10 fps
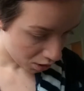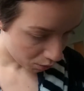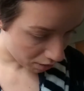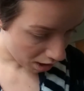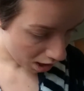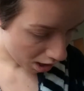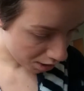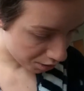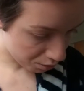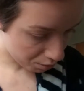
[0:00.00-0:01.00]
Where
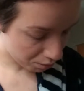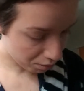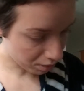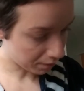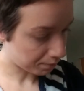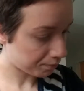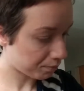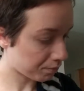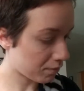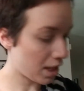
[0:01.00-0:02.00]
are you?
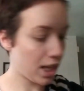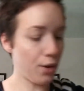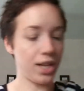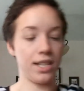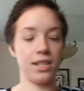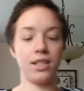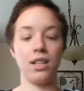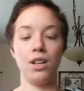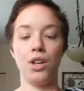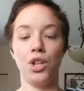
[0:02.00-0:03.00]
Here it is.
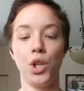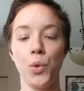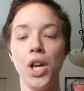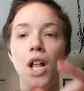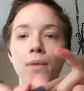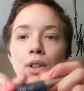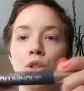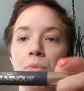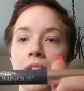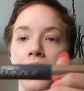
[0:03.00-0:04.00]
L'Oreal
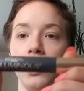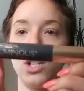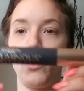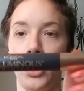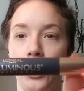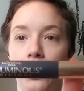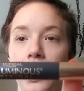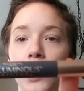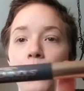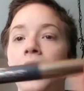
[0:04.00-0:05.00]
Voluminous Original.
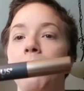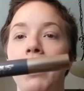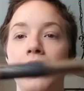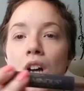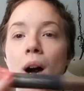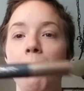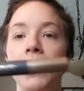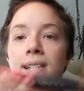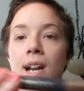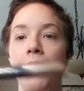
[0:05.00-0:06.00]
This one is my top
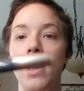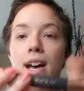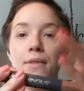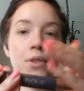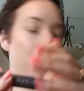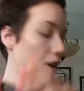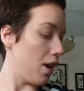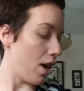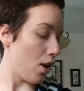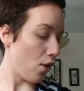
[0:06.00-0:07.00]
mascara ever.
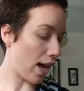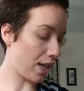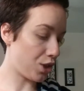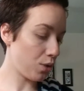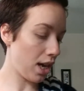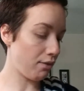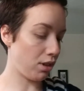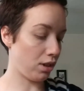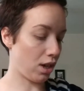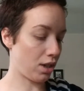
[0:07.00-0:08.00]
I do have
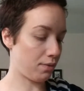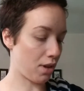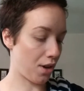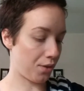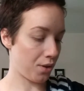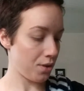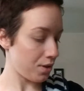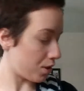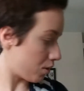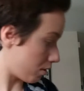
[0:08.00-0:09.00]
a lot of others.